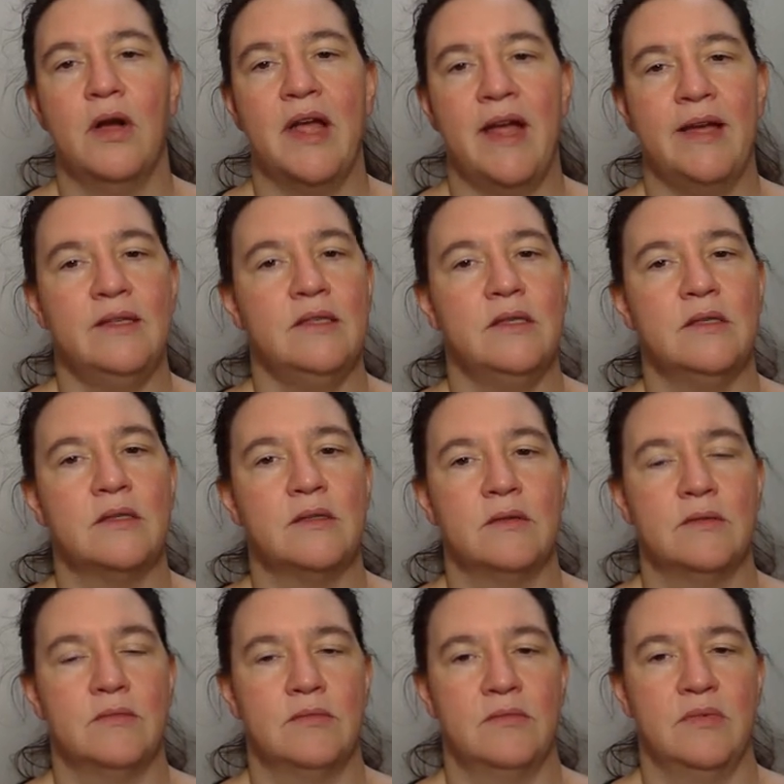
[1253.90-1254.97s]
S is
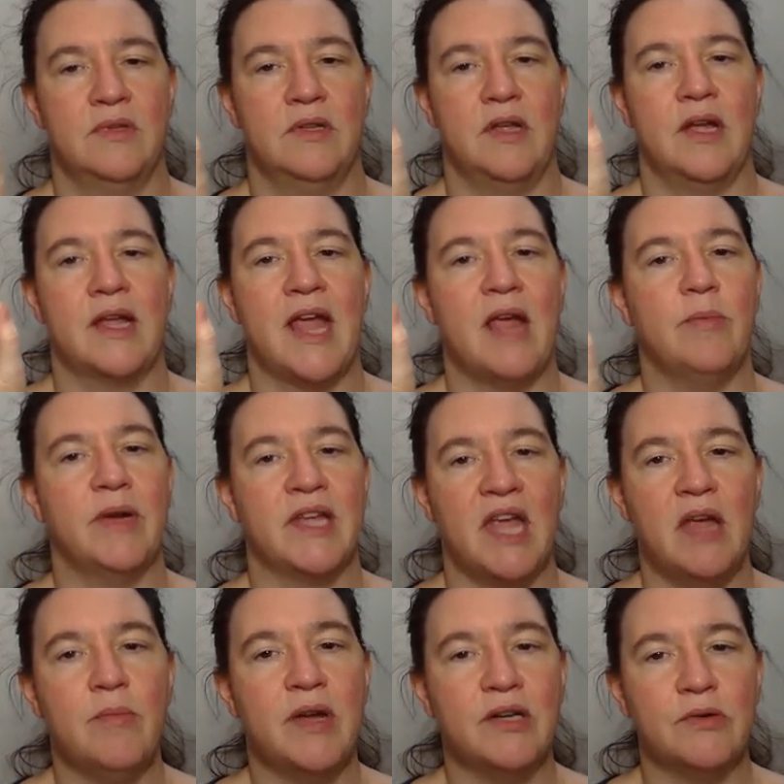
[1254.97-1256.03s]
a K by
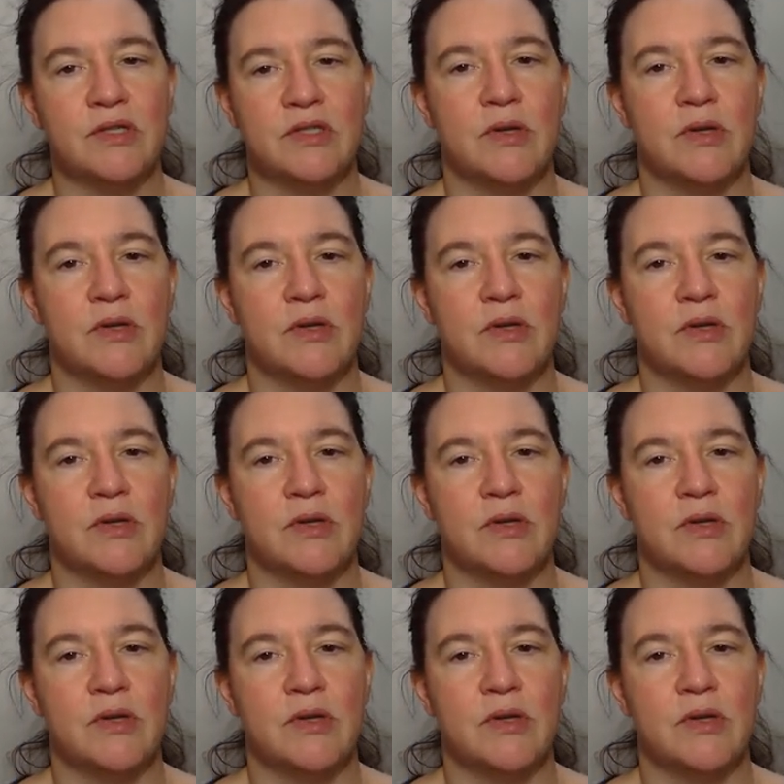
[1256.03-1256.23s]
K matrix,